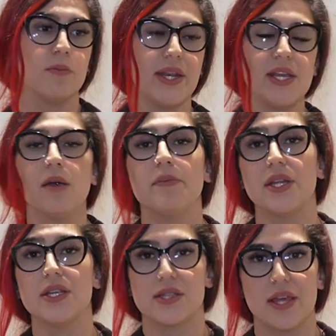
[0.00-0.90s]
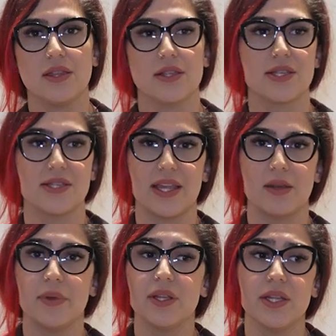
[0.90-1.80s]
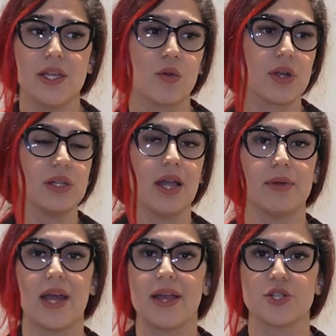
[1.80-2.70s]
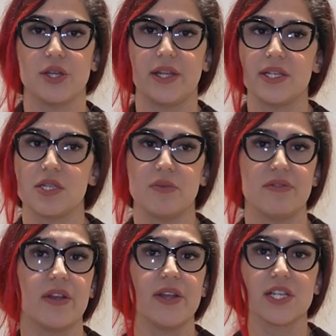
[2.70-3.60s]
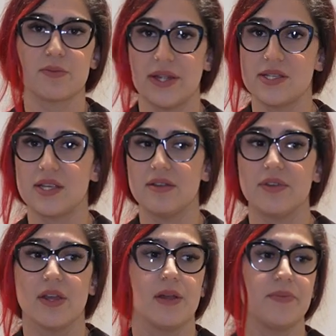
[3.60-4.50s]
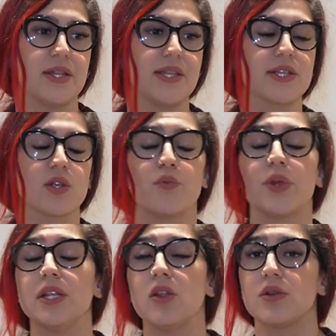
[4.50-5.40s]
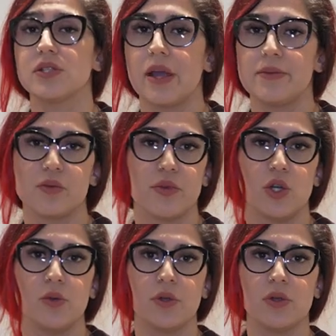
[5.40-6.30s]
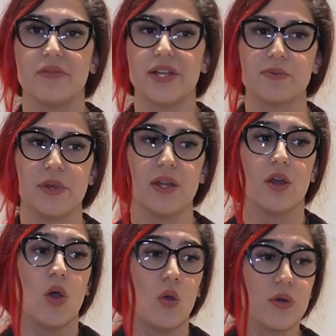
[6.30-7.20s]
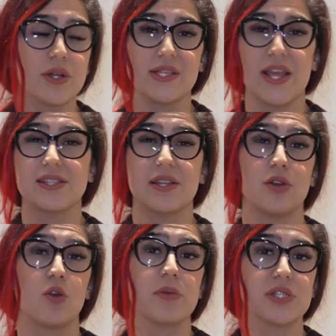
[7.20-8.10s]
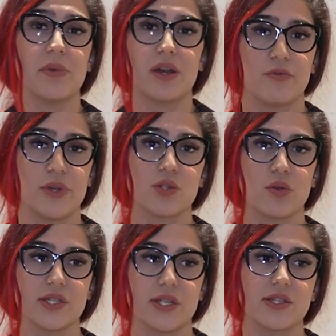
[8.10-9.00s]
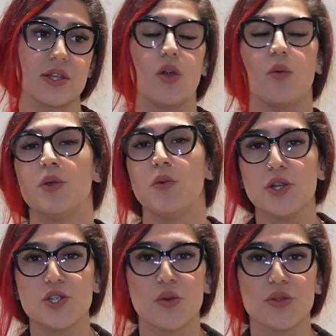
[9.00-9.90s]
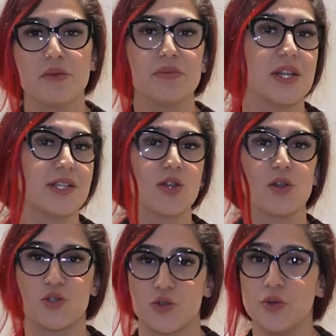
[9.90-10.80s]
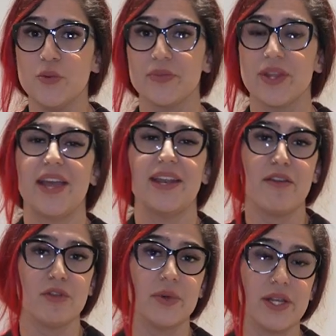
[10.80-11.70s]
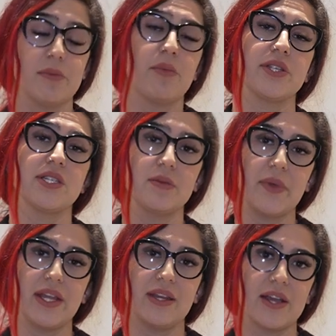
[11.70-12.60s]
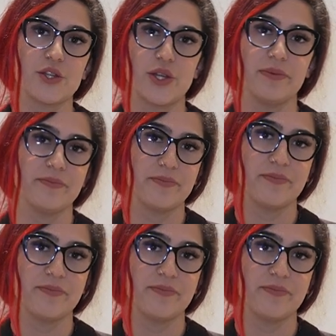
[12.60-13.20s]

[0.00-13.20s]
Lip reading: many companies think that sustainability or climate action needs to be very expensive, it takes a really long time to recoup your investment, or it takes an enormous amount of resources. We want to show them that it's not true and everybody can participate in action.